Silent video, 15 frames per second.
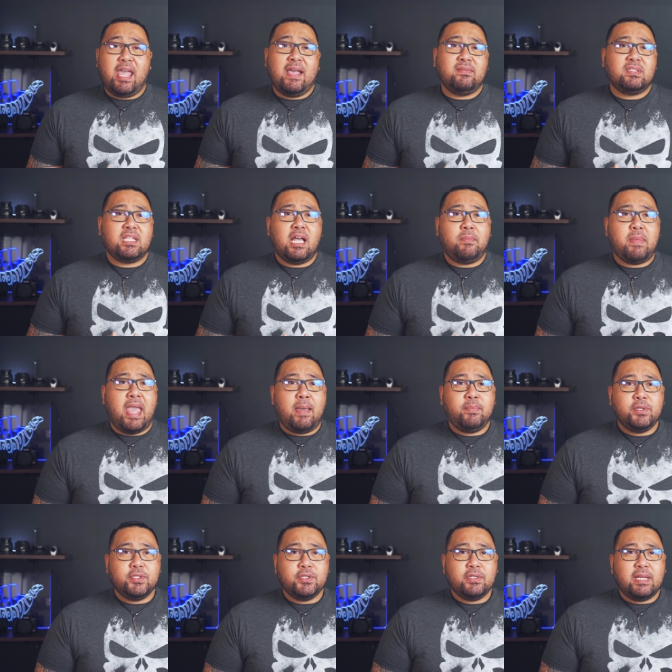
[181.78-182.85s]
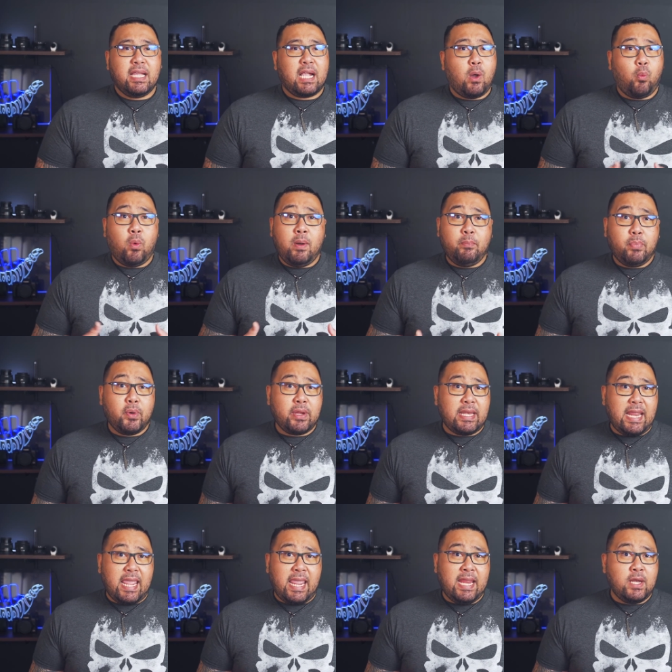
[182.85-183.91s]
f-stop aperture like a one point
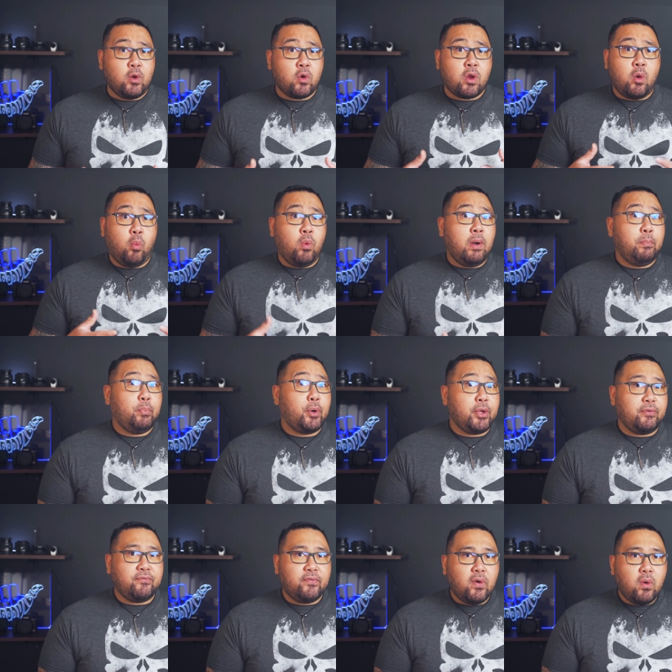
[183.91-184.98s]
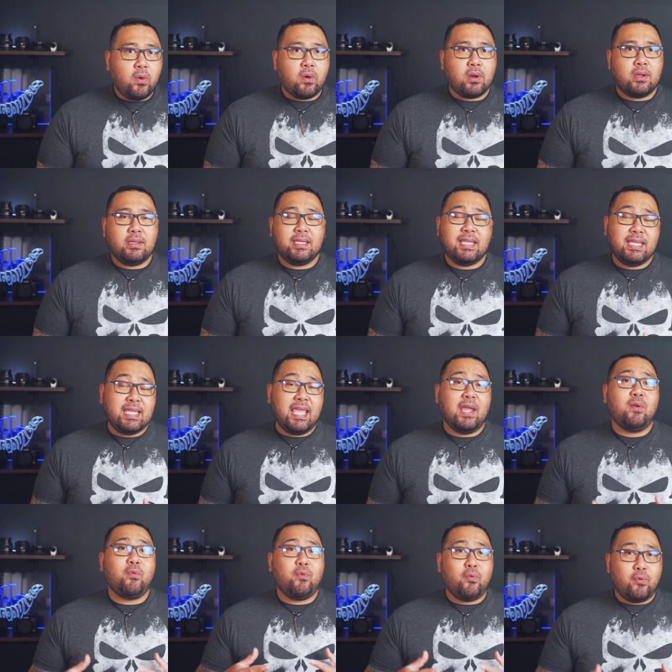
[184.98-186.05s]
eight or a one point four can
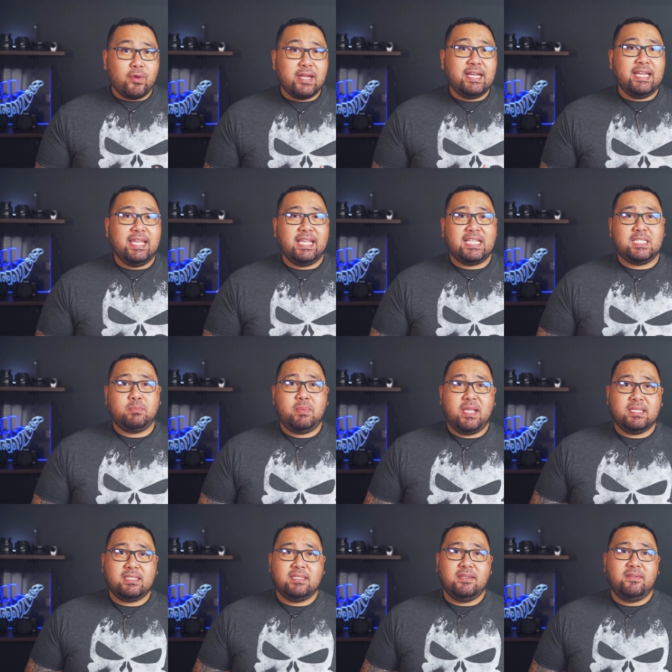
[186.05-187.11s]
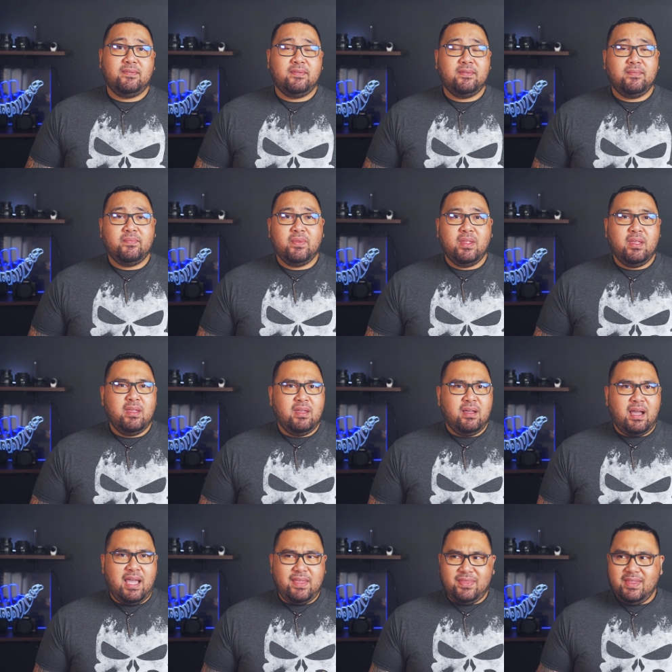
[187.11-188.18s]
get really expensive.
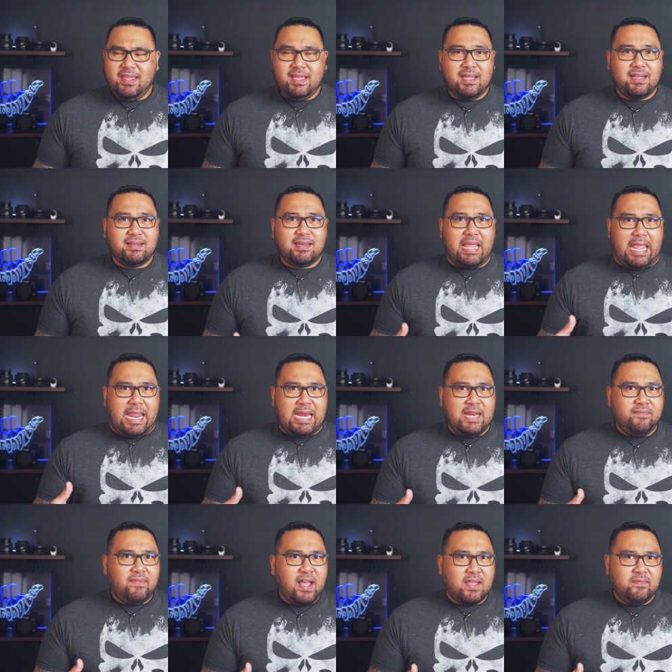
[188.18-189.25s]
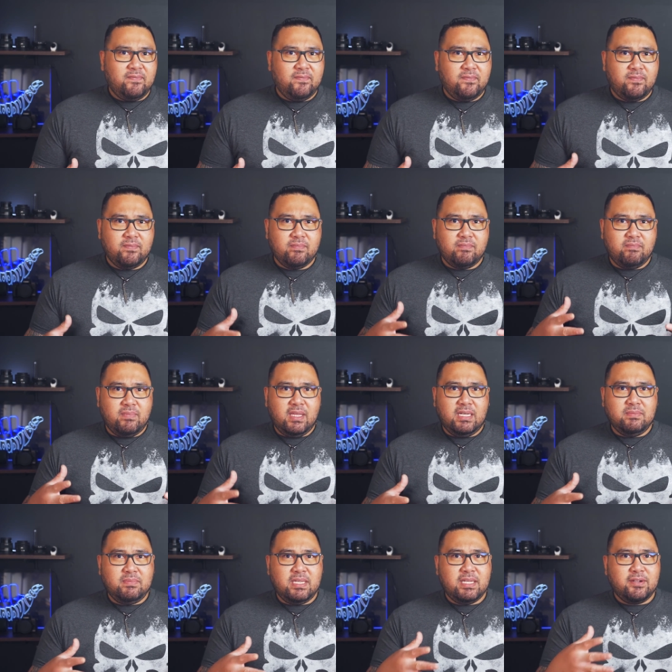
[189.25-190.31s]
I think an eighty-five
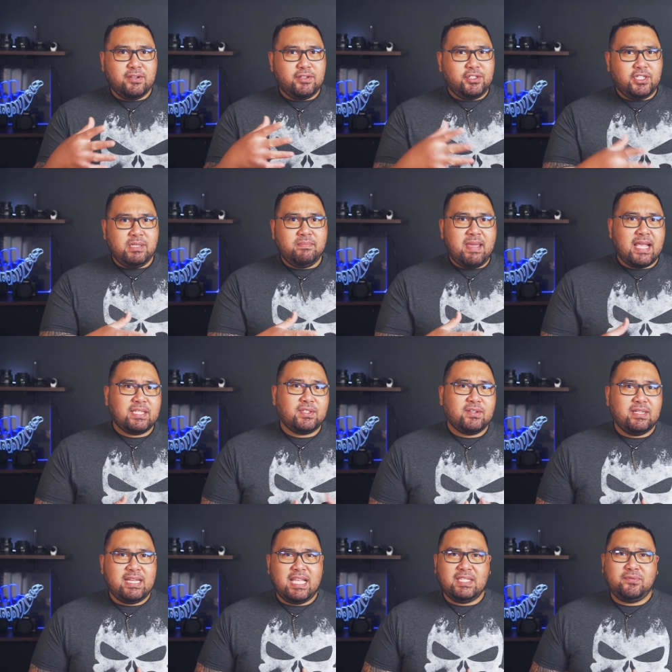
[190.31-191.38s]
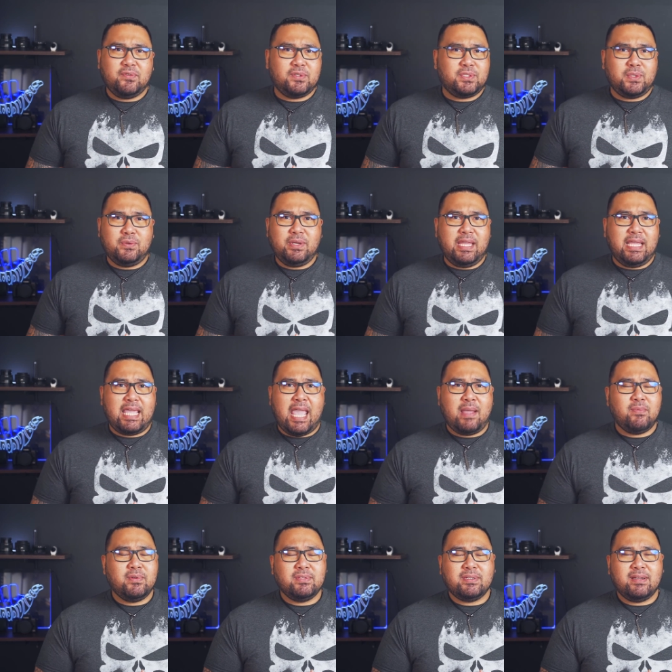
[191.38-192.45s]
millimeter G Master lens for Sony
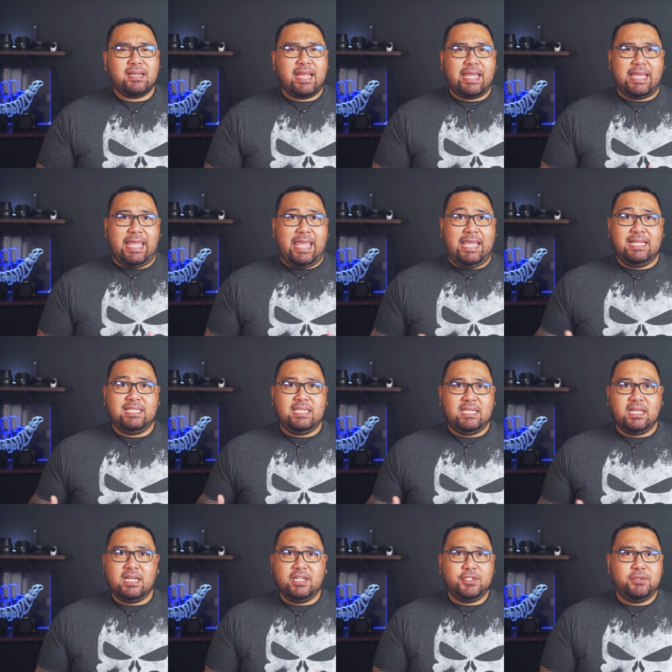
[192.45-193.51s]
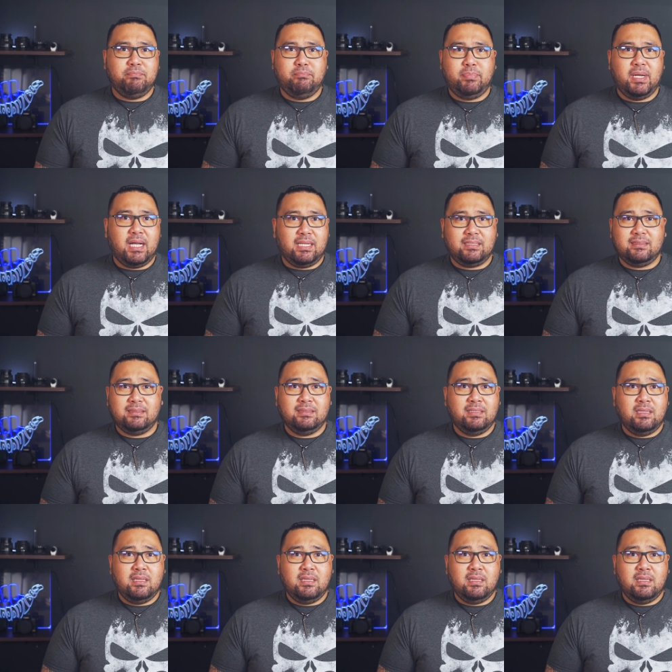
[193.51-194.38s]
cameras are like eighteen hundred bucks.